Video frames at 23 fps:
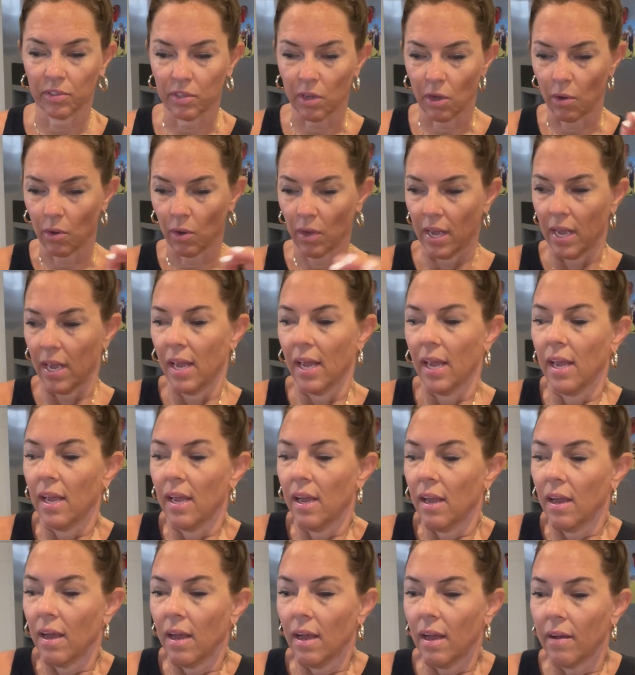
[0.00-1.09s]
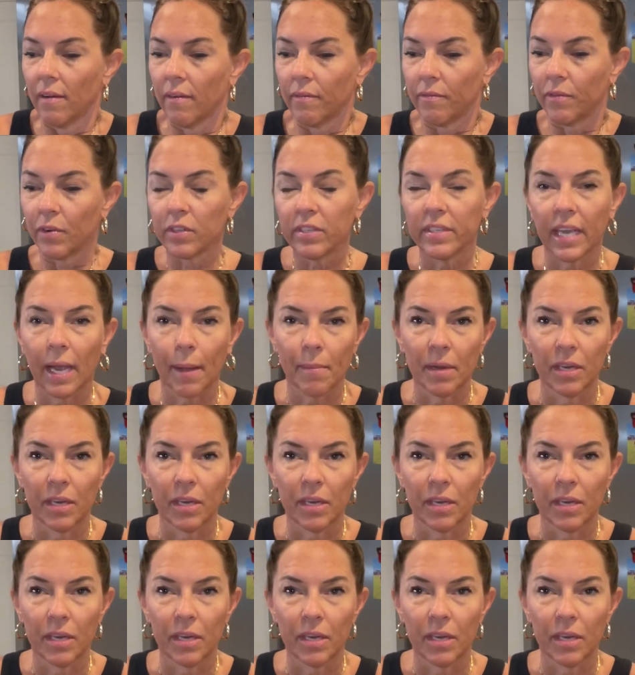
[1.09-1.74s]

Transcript: So first thing I'm